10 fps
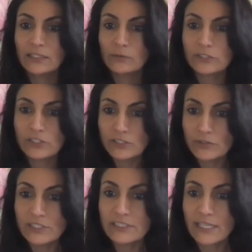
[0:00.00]
Rich is
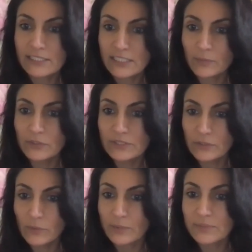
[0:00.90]
using desktop,
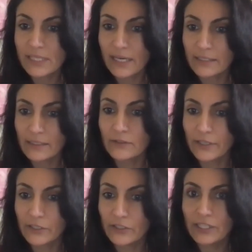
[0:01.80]
using website.
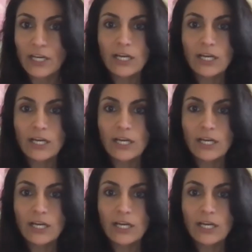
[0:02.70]
Okay, good.